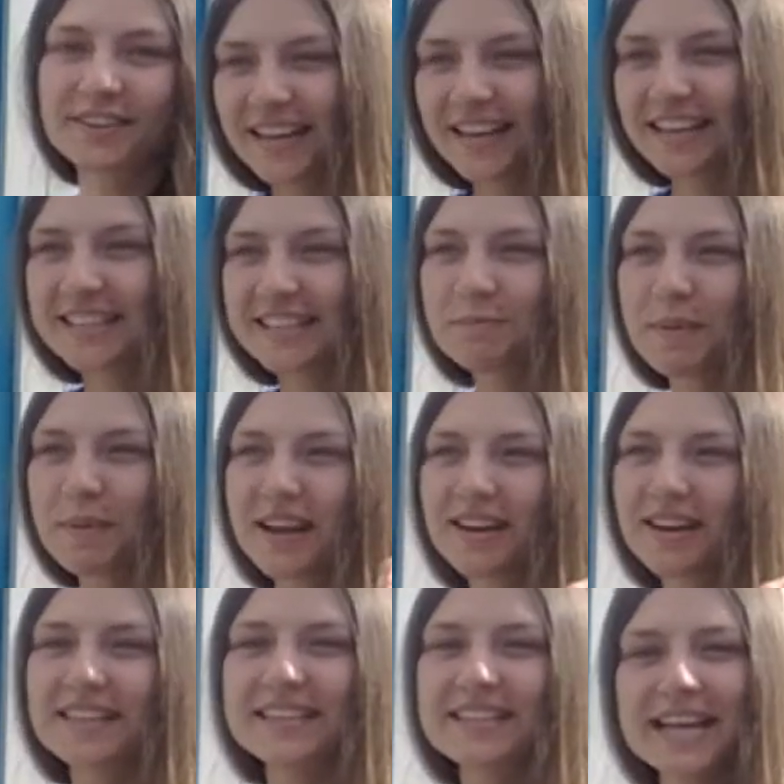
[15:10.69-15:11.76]
expand
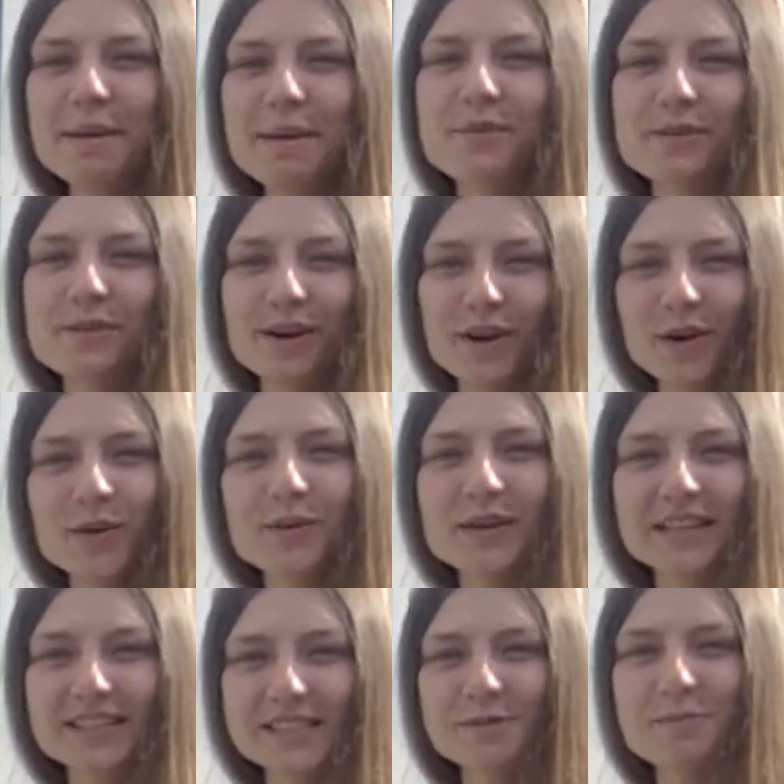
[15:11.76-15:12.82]
the depth of our own
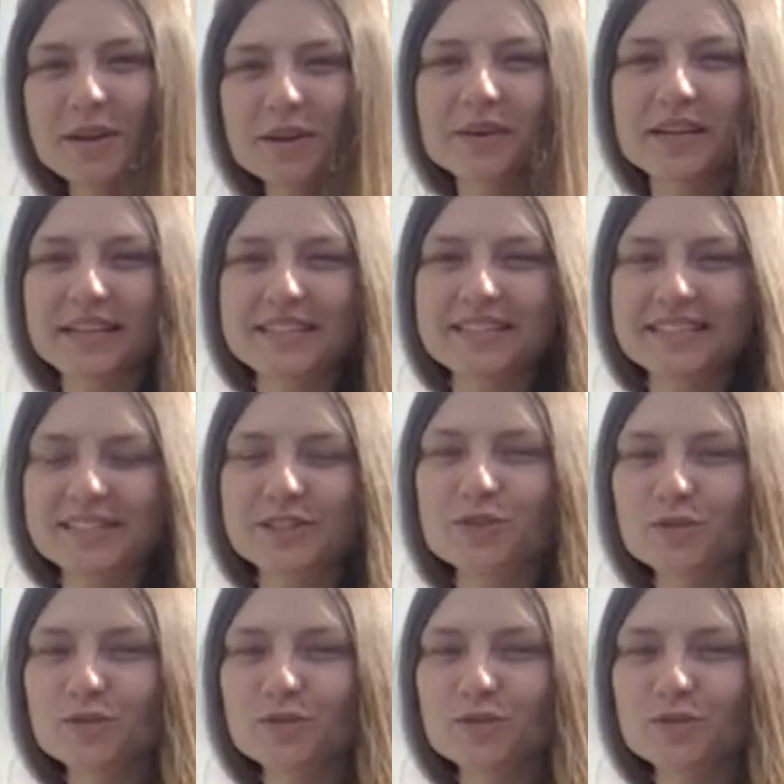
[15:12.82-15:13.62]
experiences